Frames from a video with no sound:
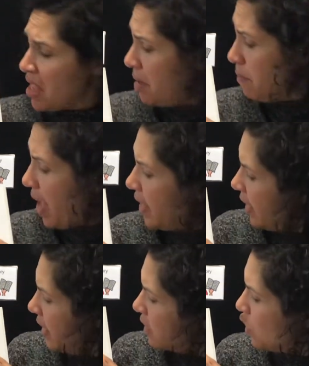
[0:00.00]
But
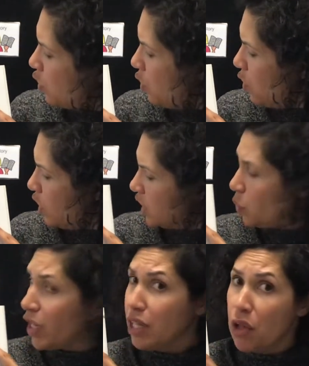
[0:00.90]
his claws
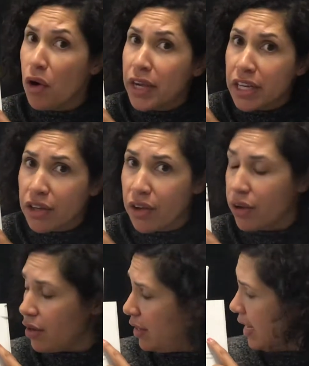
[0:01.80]
were long and
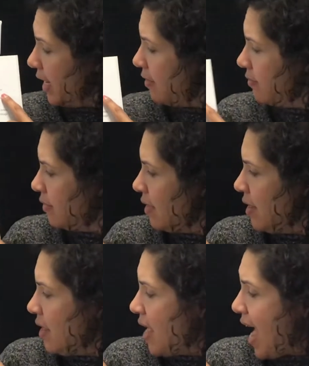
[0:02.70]
curly,
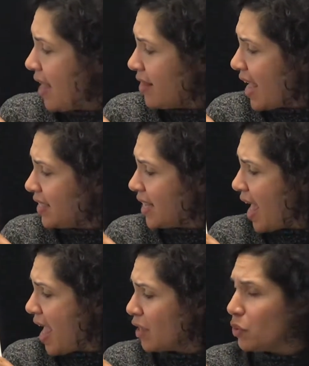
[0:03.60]
and they
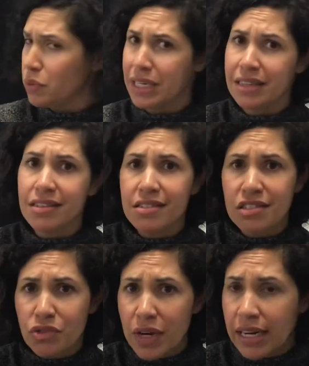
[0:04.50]
tangled in the
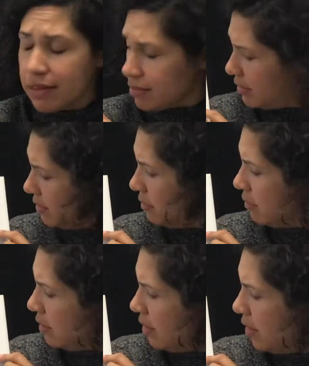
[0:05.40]
strings.
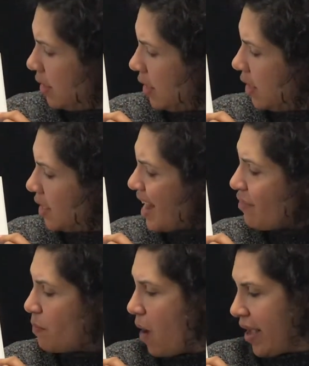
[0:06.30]

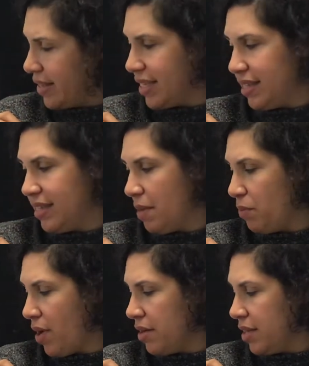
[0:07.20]
Never mind, said
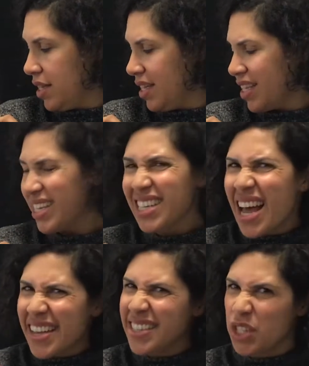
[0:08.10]
Zebra.
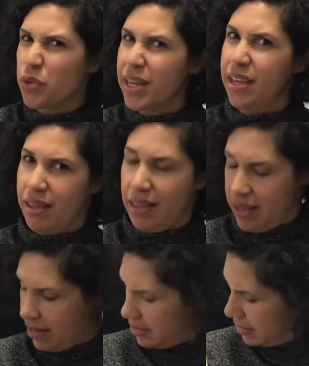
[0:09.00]
Guitars are tricky
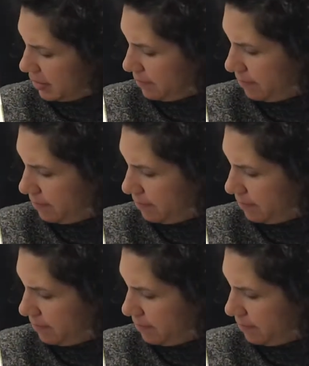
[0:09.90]
things.